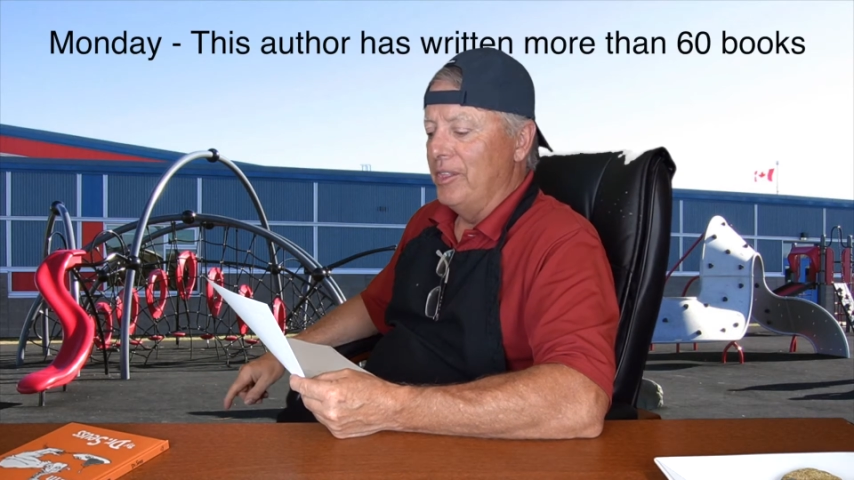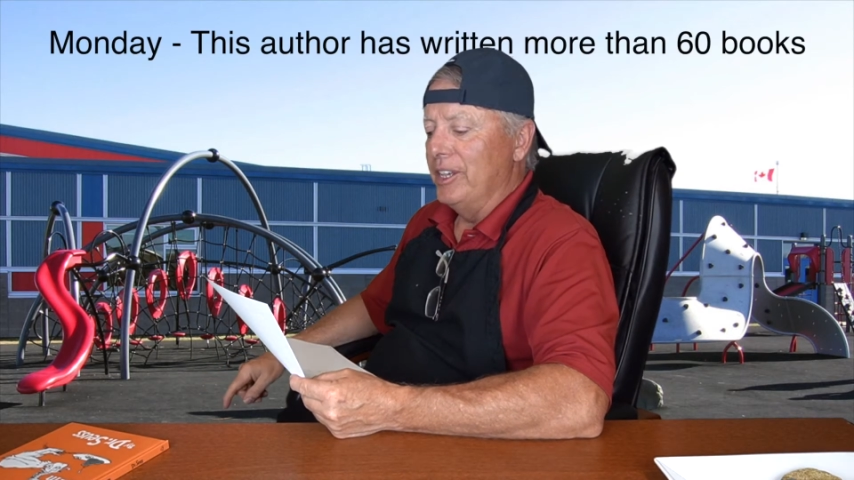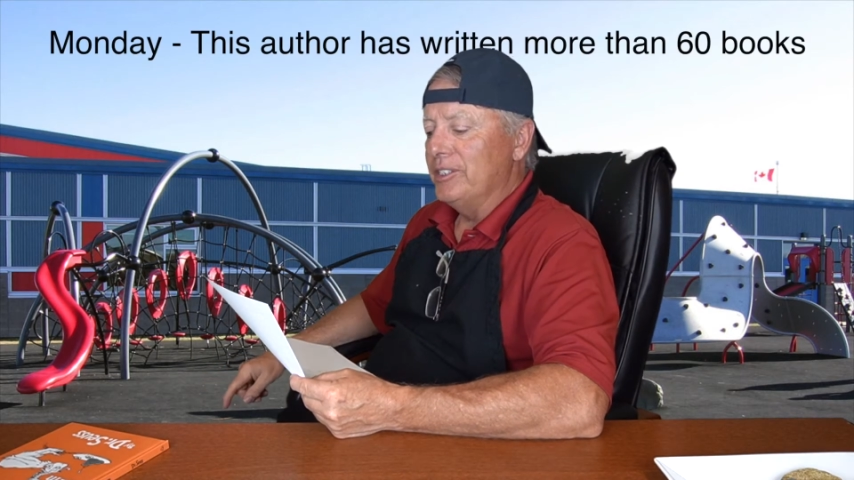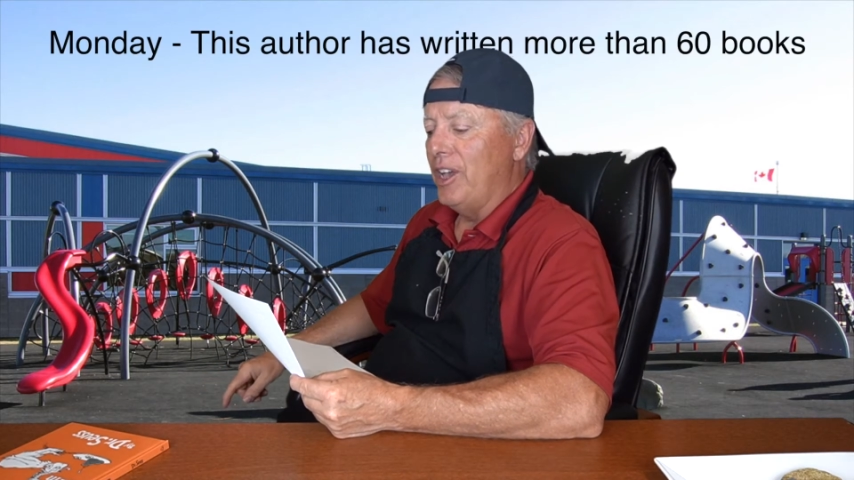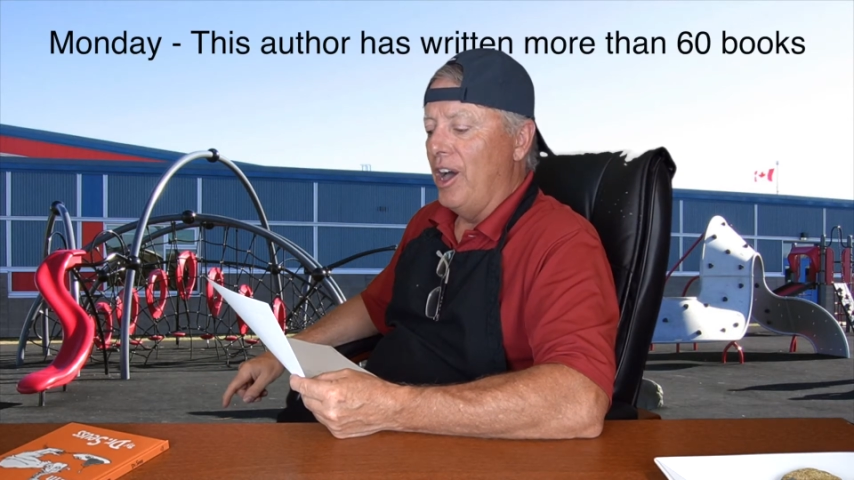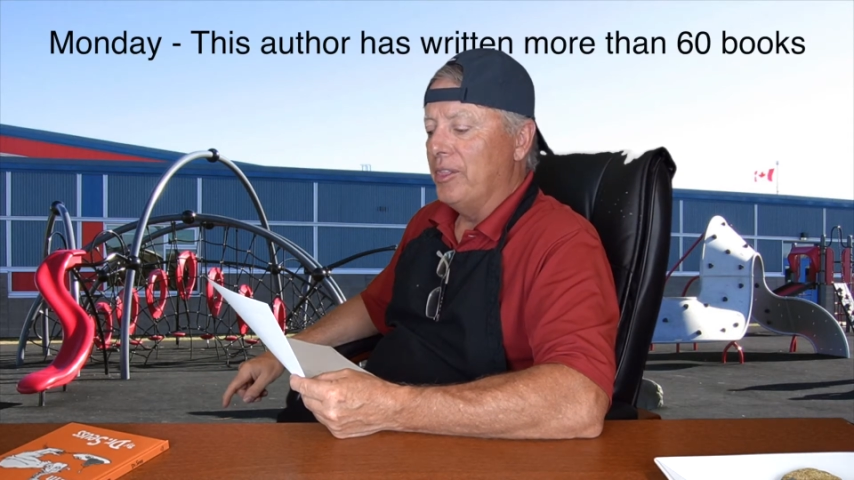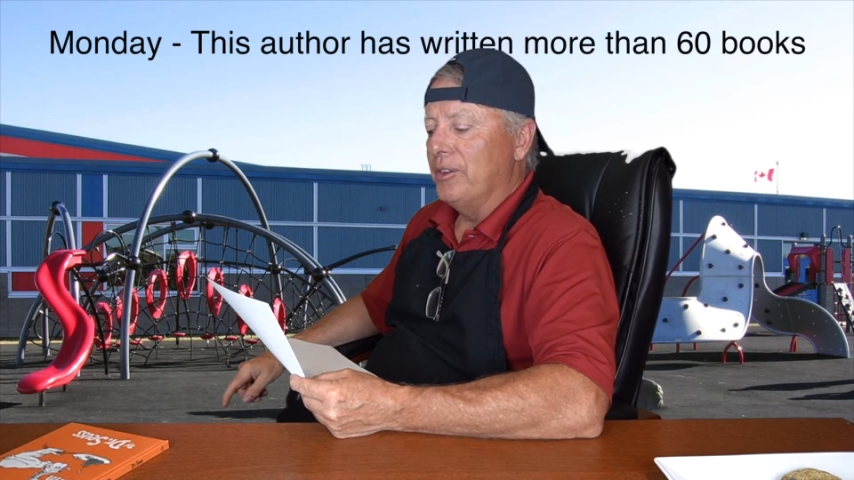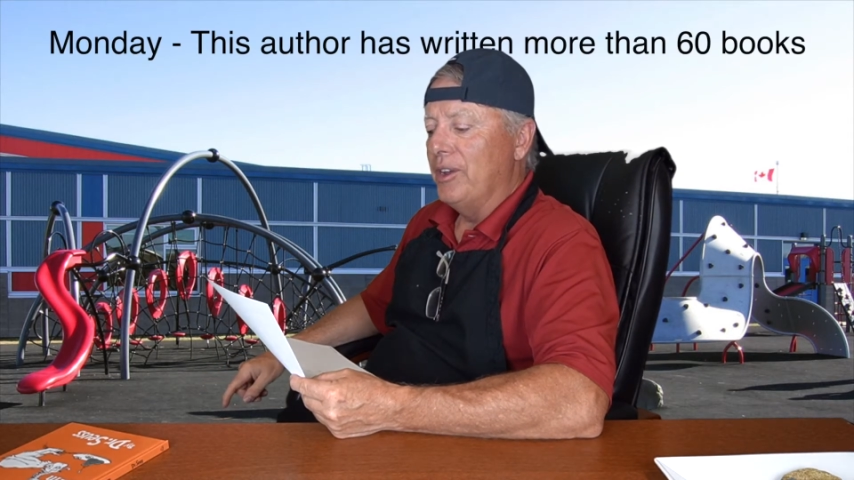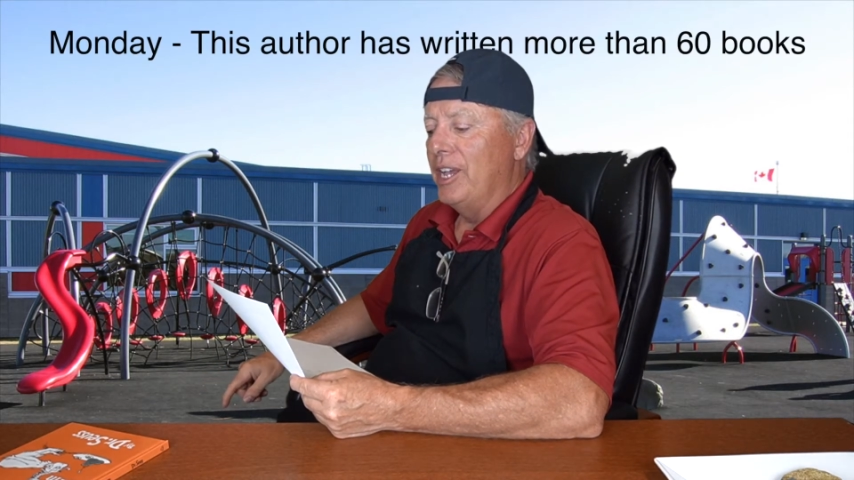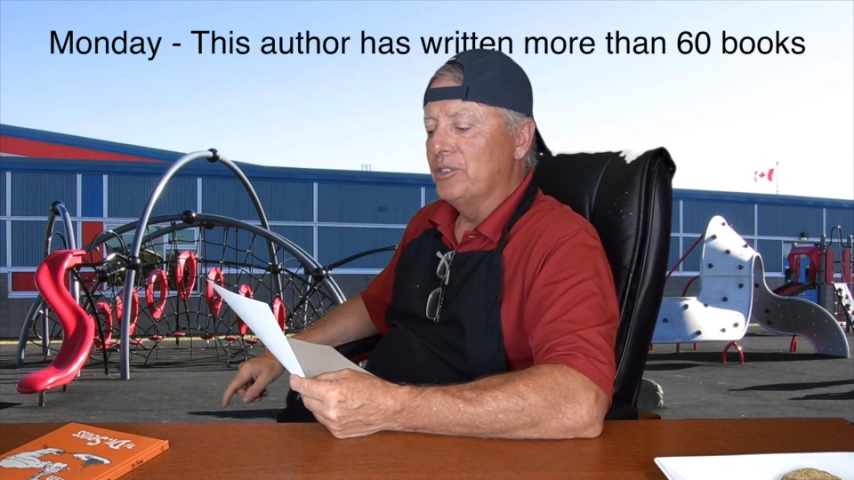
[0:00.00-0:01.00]
This
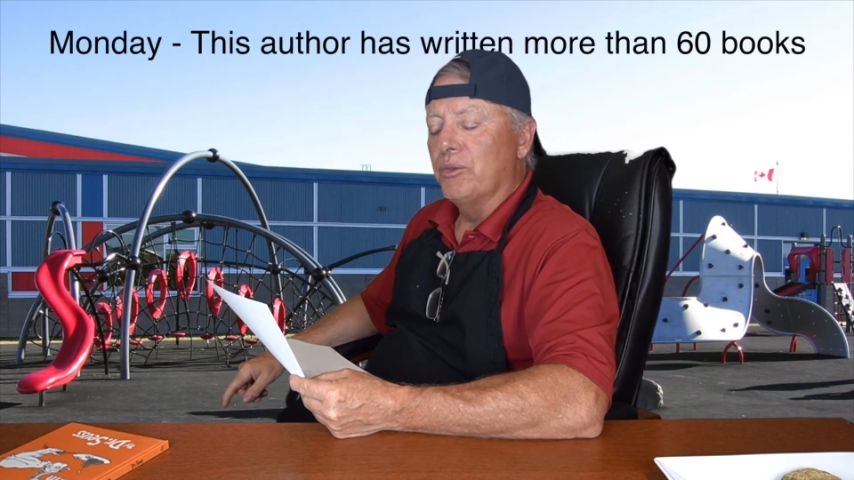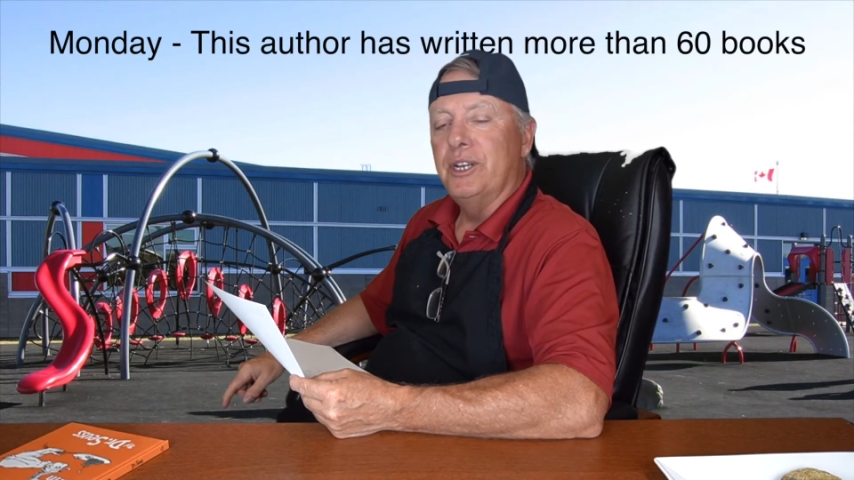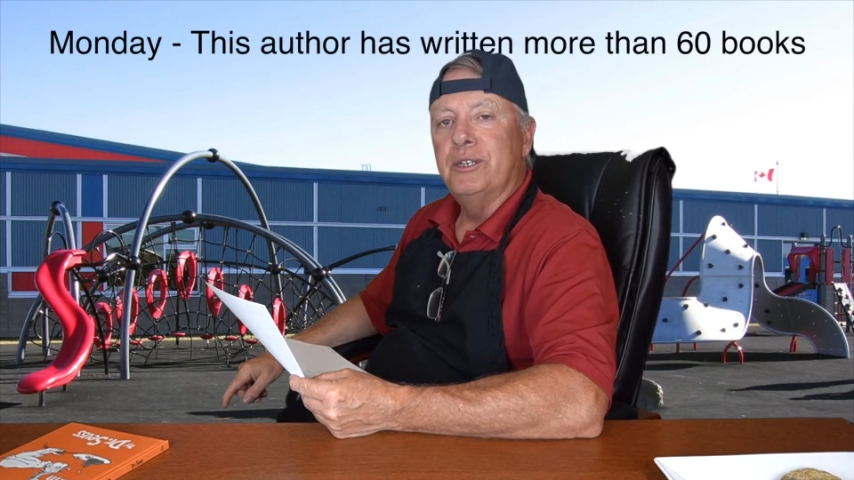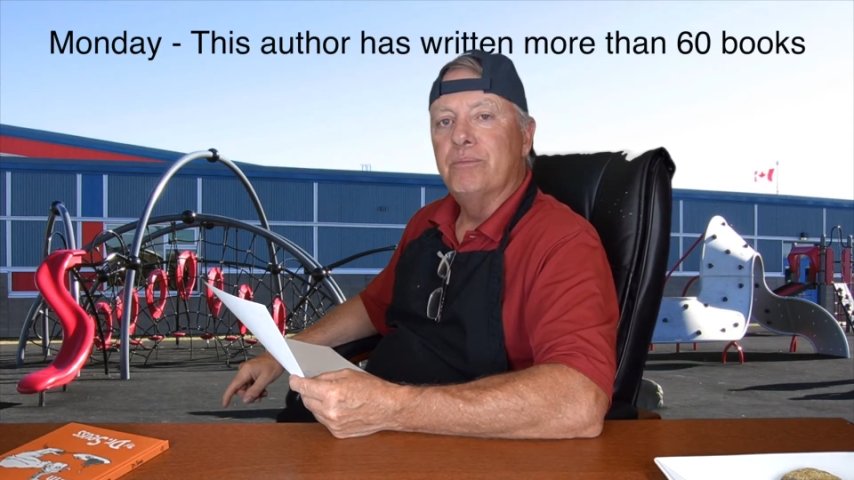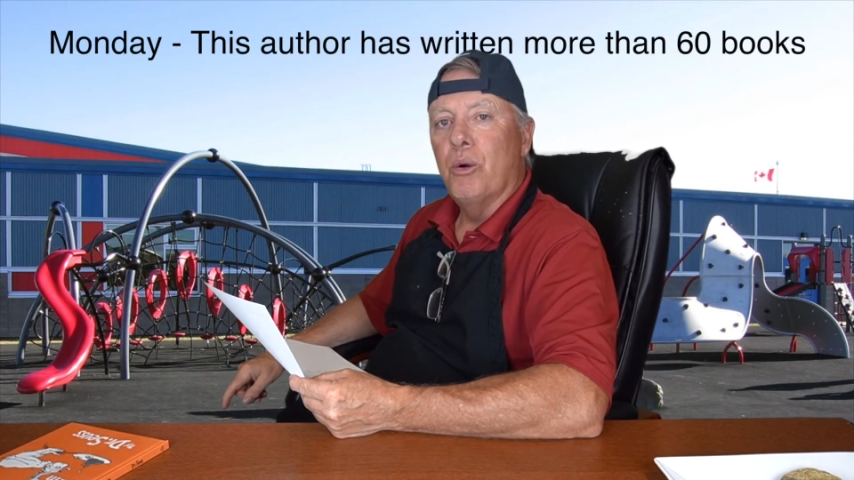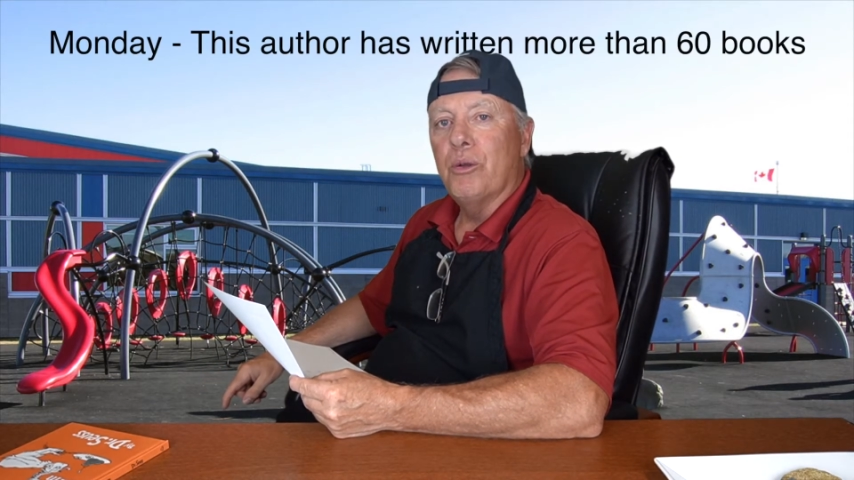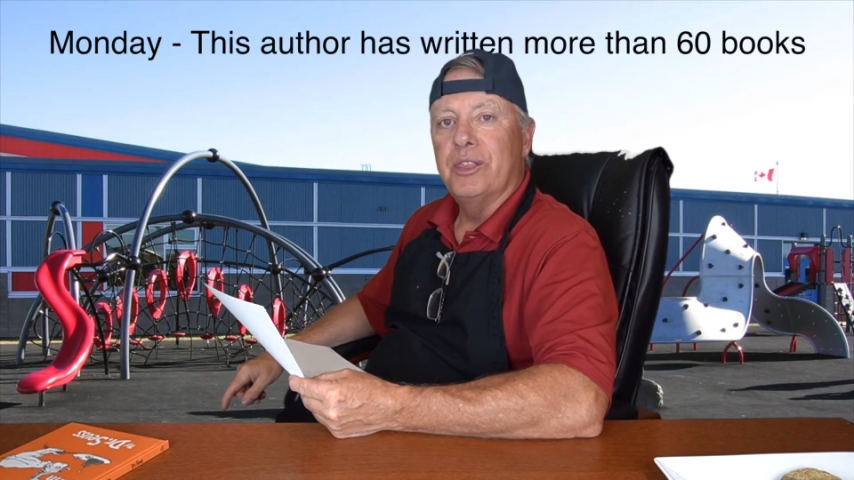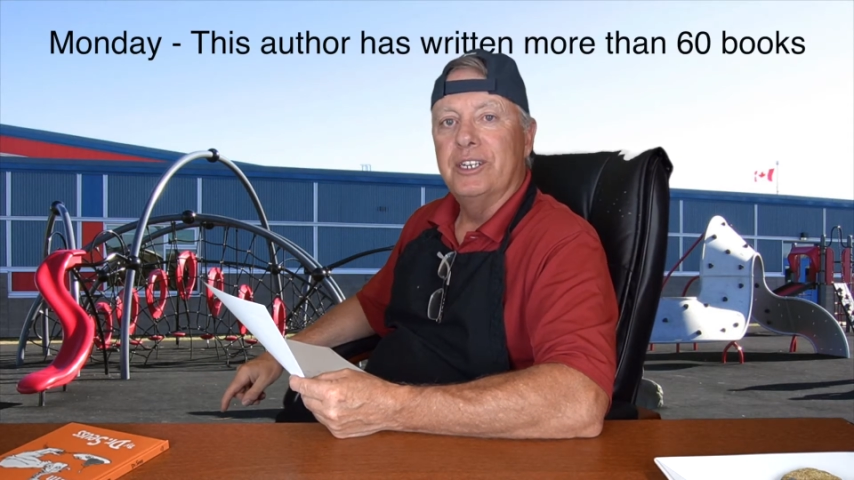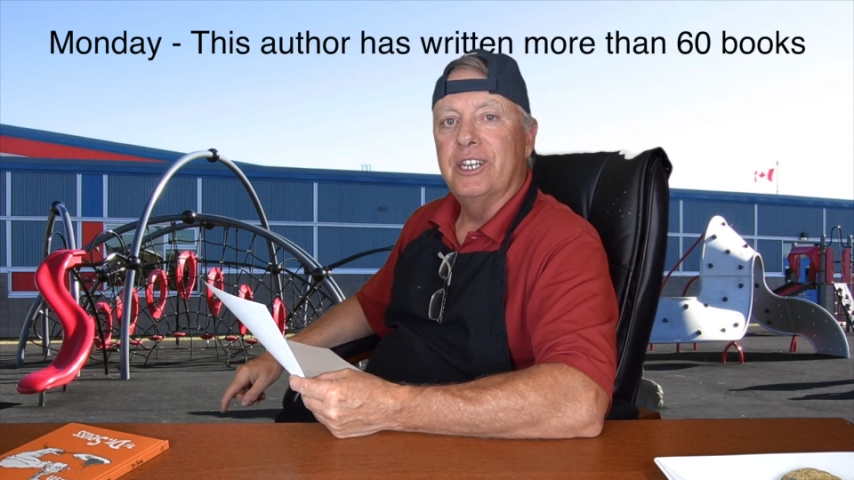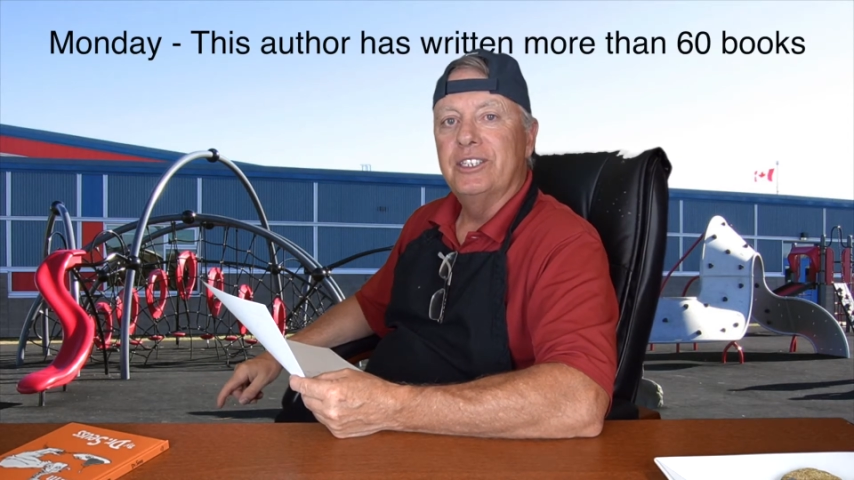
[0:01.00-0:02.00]
author has written more than